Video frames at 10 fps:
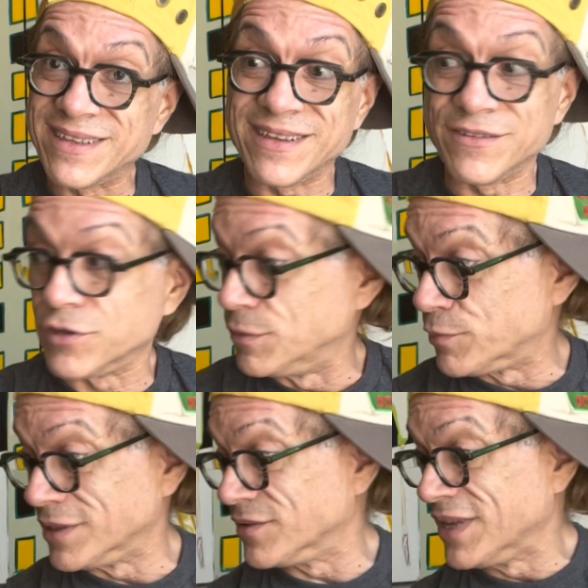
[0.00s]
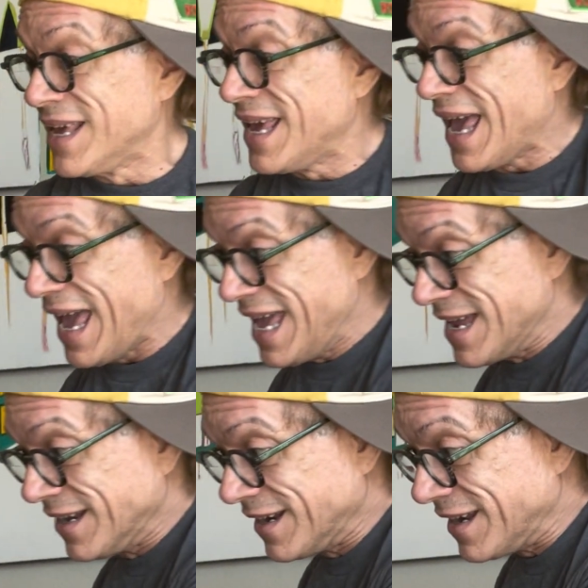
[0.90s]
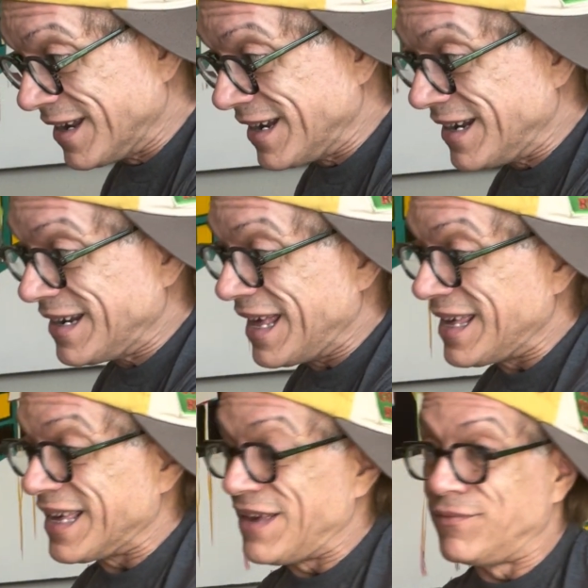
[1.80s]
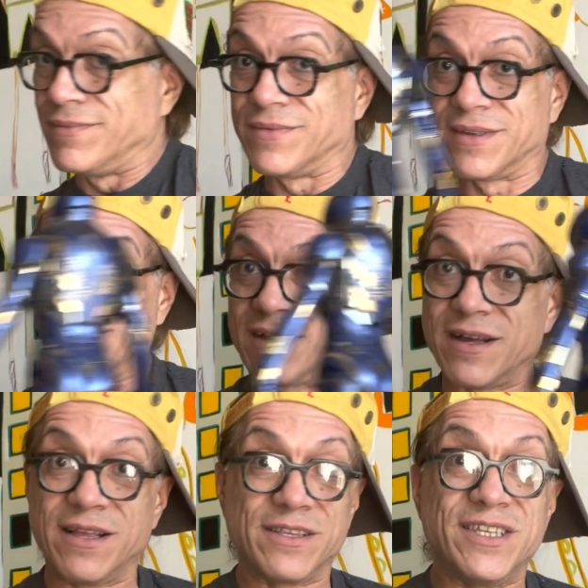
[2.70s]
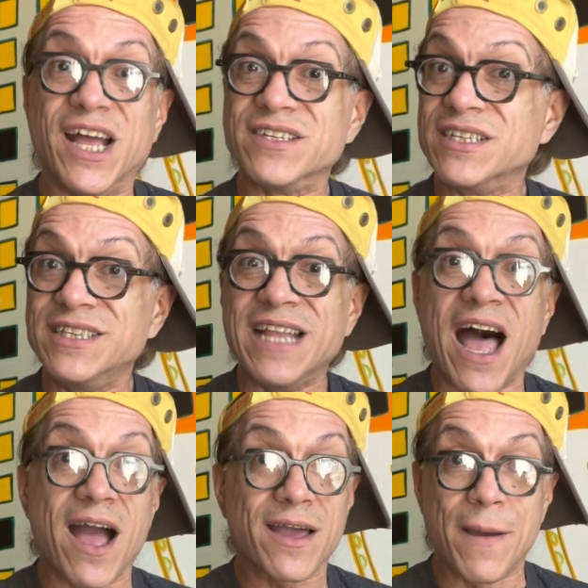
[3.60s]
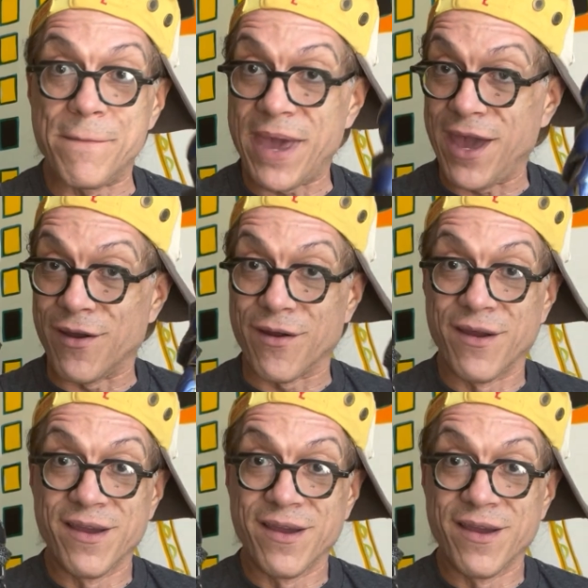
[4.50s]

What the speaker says: so impressive. And like, it does not compare.